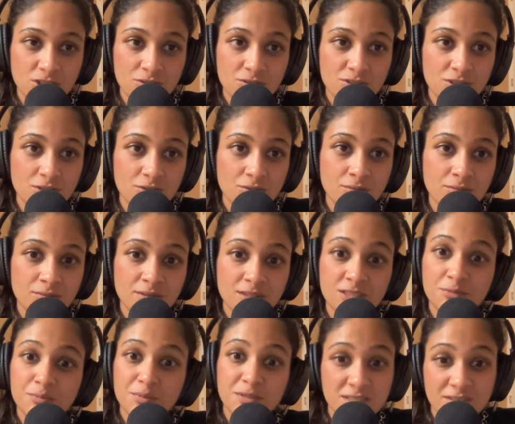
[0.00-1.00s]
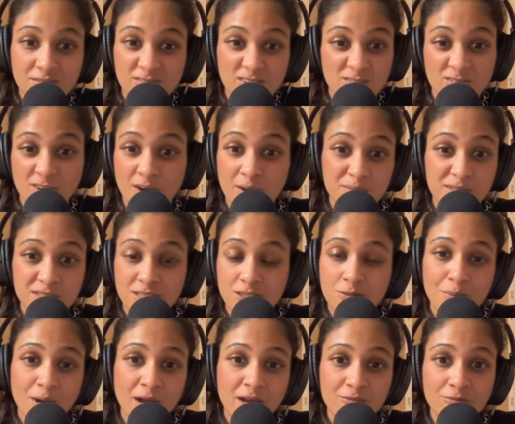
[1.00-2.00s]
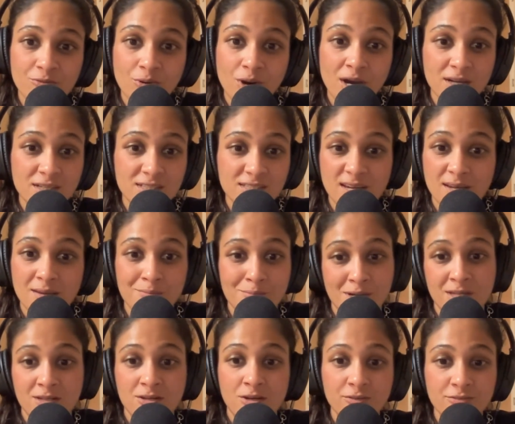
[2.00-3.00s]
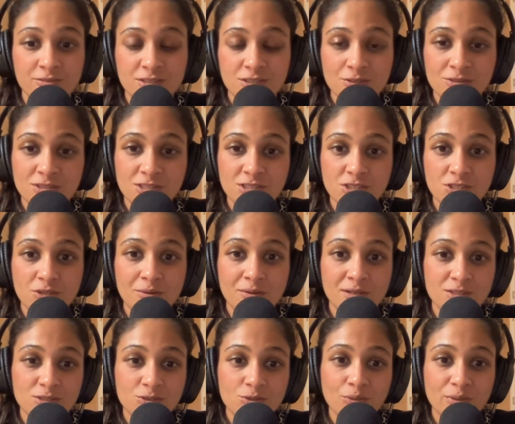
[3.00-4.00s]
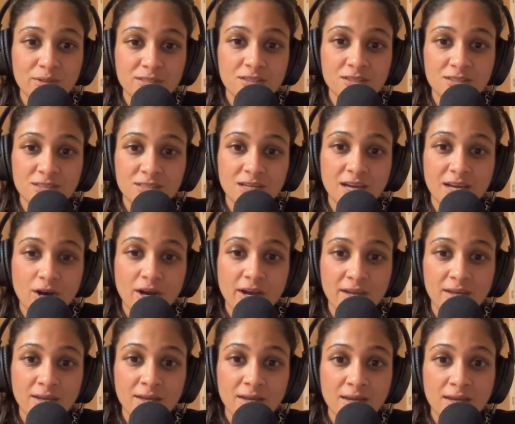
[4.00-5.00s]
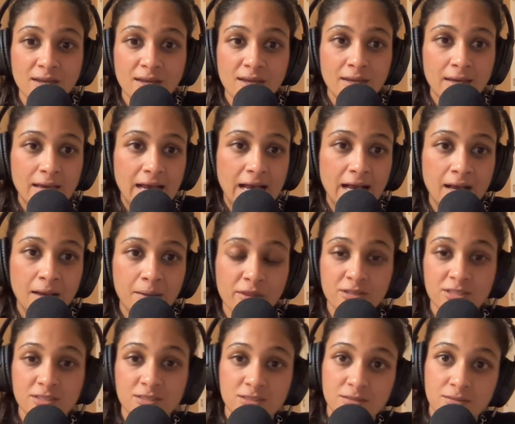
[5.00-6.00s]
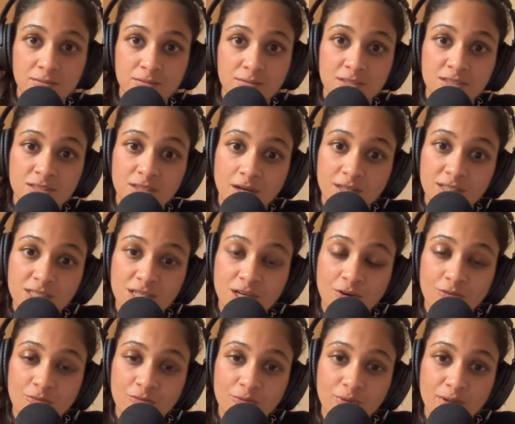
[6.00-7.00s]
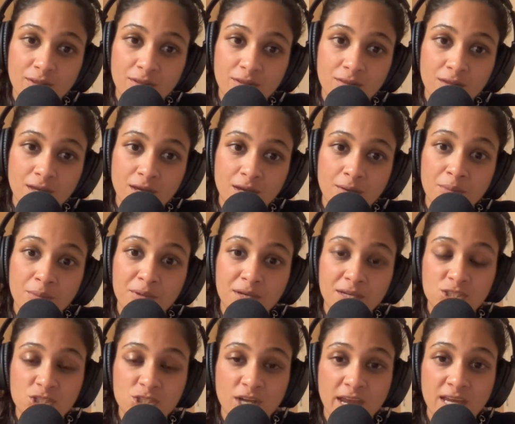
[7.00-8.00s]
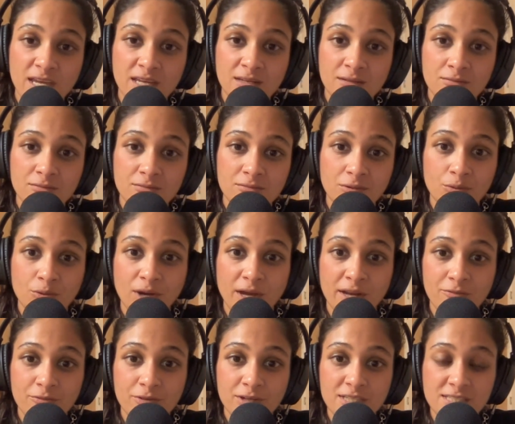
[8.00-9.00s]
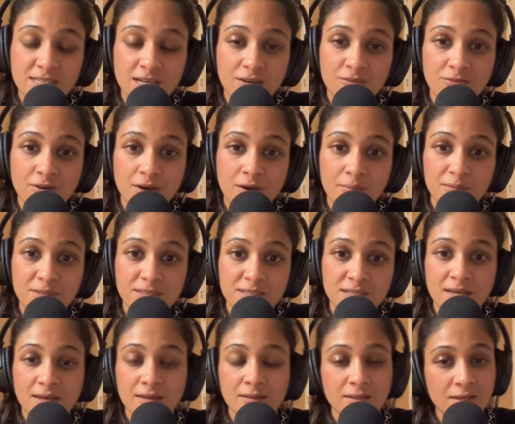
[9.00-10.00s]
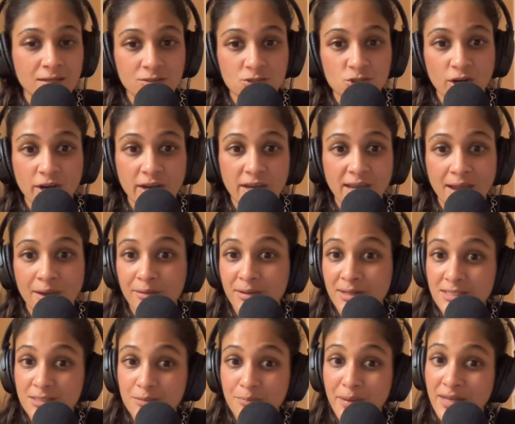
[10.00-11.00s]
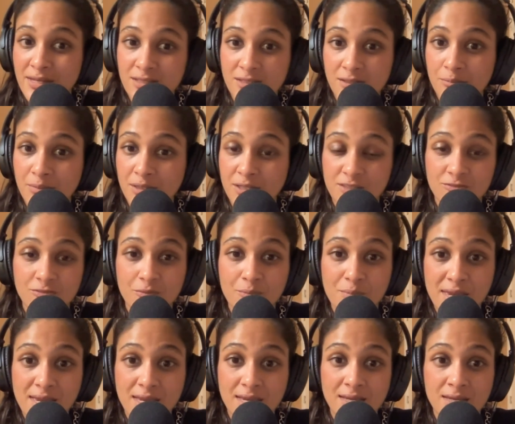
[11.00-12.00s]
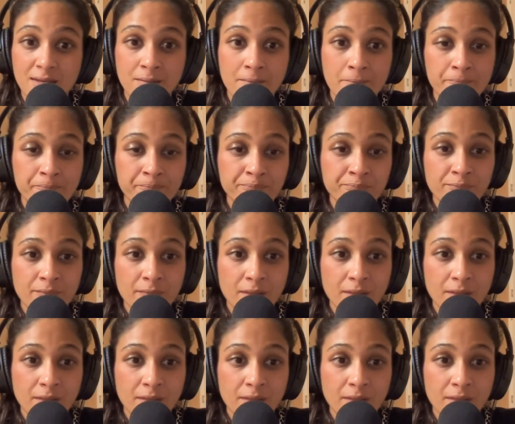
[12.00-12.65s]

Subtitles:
due to the specific pharmacy you might have worked at and might not have suited you. And it's always good to try, whether it's starting off with a big chain or kind of retail pharmacy and then trying out an independent. Because for me,